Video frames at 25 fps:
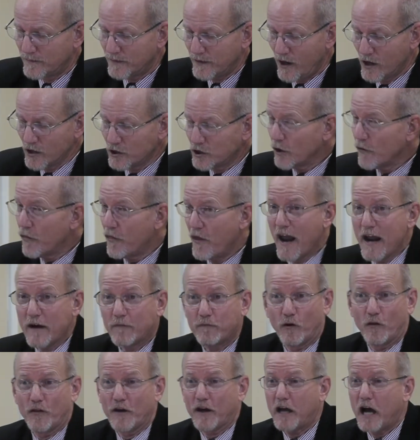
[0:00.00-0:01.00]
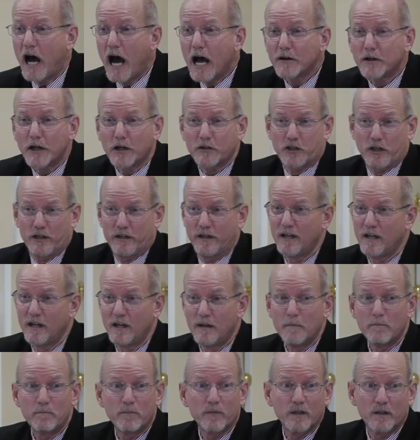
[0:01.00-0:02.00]
Aren't you thankful that God doesn't
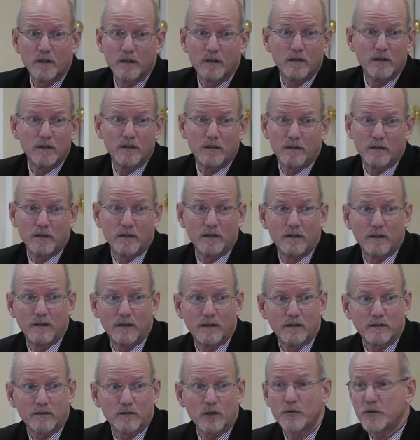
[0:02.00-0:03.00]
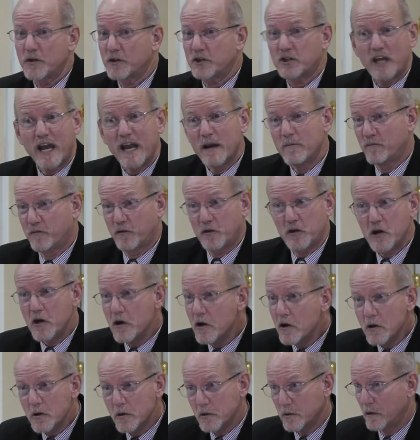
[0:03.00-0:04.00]
do the same for
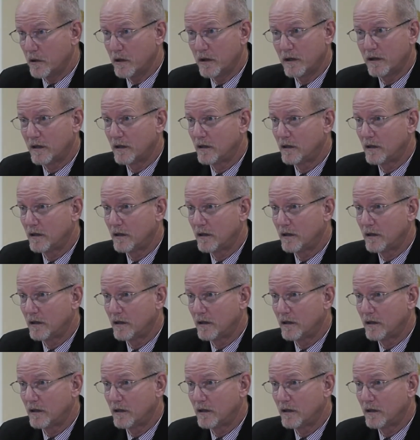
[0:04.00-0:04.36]
you?